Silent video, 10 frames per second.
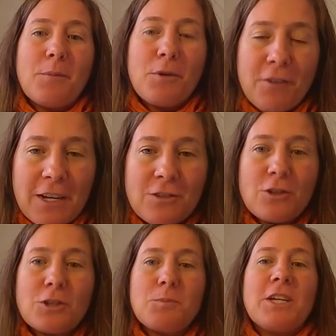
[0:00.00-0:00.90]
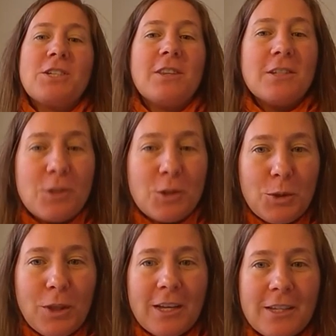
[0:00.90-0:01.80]
professors, PhD
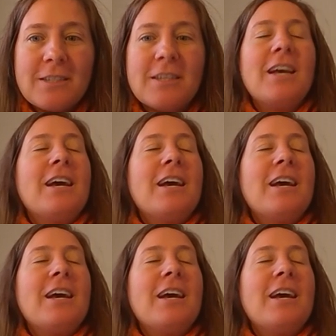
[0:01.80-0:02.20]
students